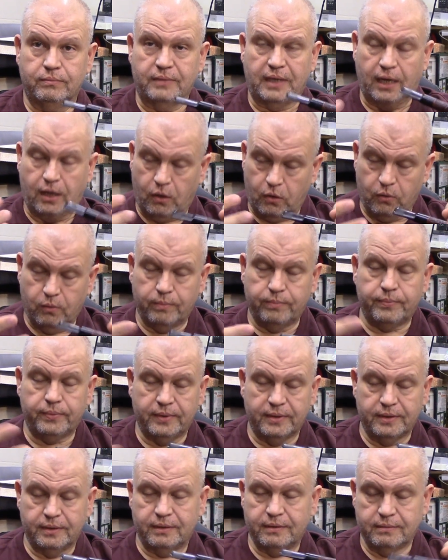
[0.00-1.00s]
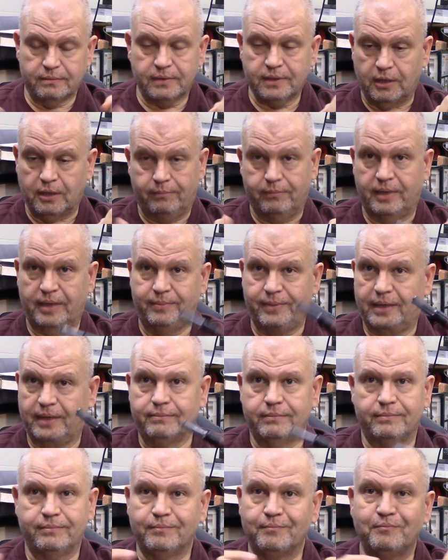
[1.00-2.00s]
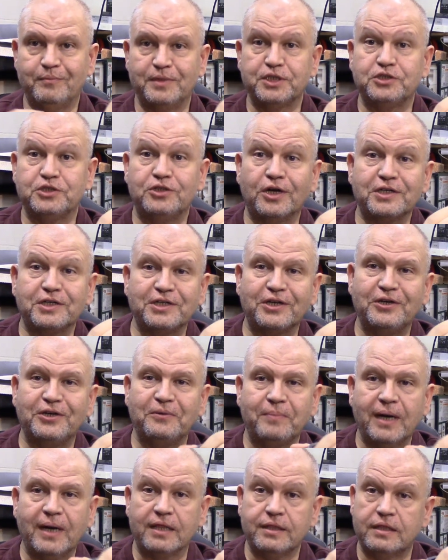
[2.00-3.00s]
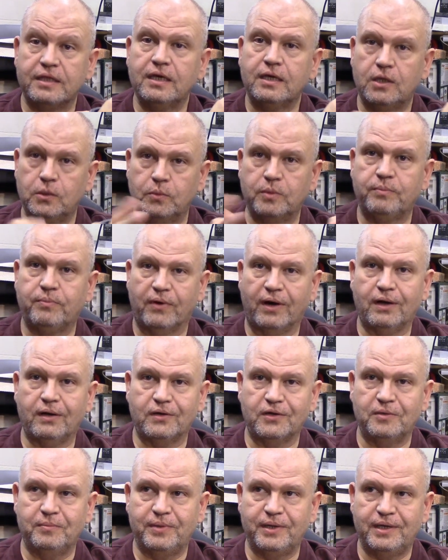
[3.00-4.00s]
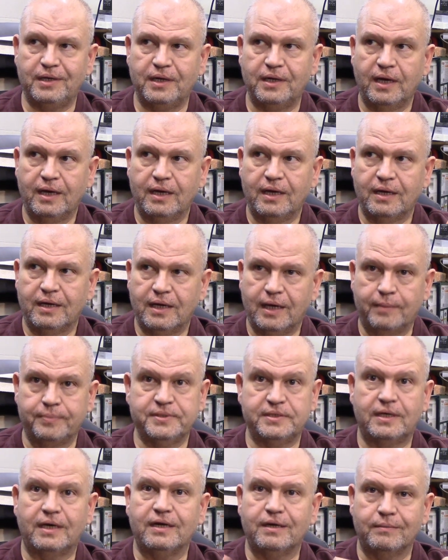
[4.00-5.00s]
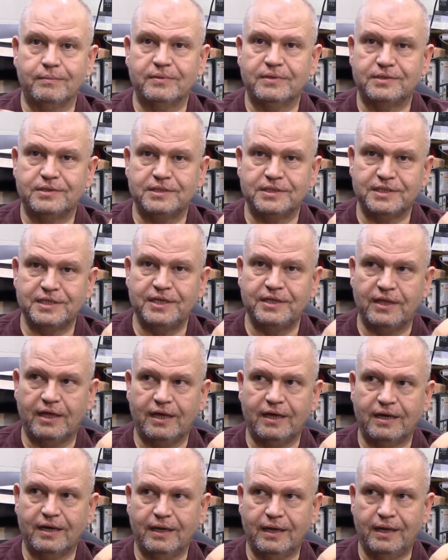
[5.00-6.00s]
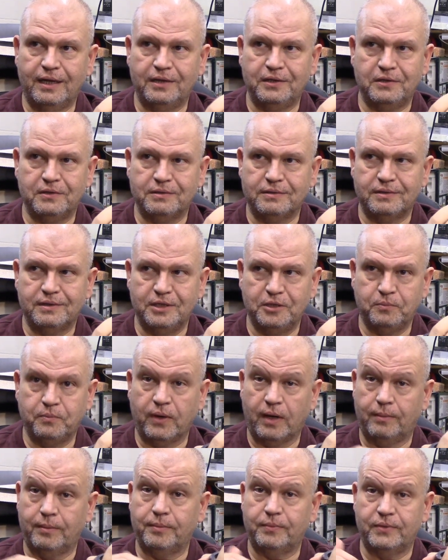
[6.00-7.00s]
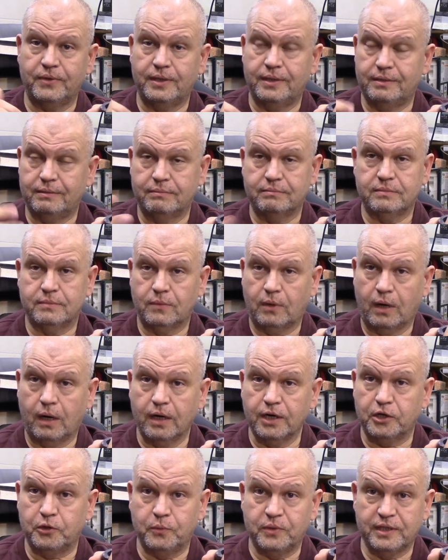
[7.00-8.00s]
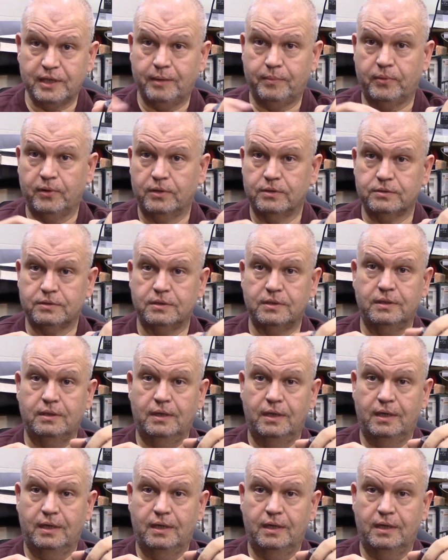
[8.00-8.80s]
I hope, and you know, maybe I'm misjudging you, but I think you would probably be upset to see that, and you'd probably argue with that person,